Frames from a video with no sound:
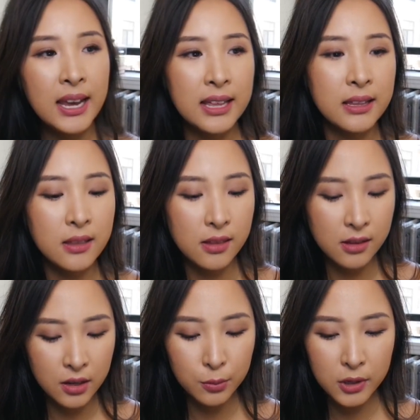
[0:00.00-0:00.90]
And then the
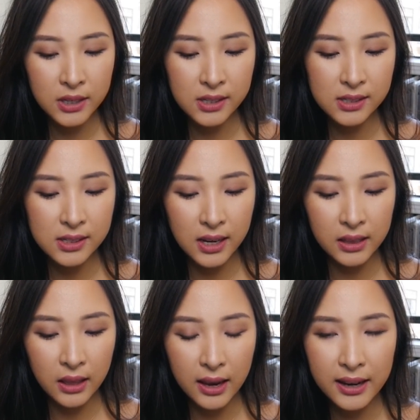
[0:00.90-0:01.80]
third one is I
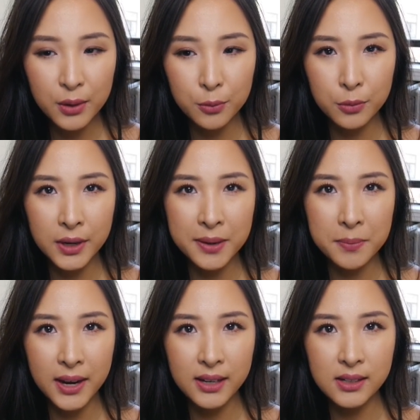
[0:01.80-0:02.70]
like when
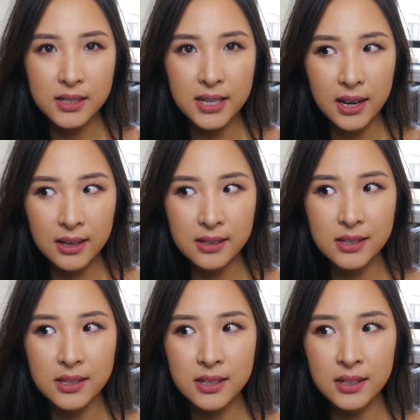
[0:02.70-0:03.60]
my
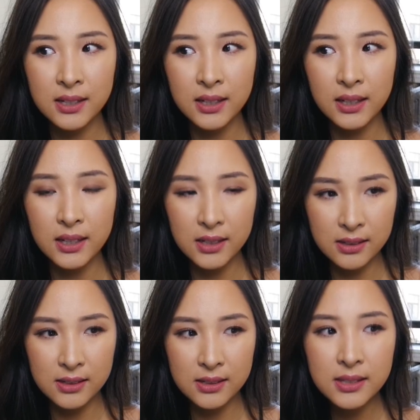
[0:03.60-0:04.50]
date
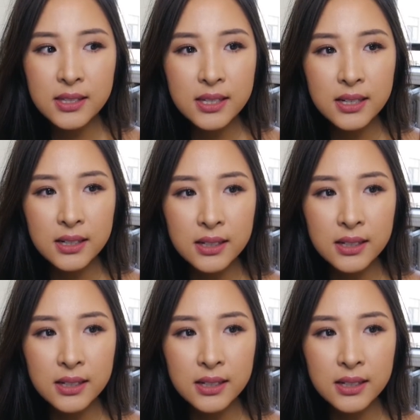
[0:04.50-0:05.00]
is,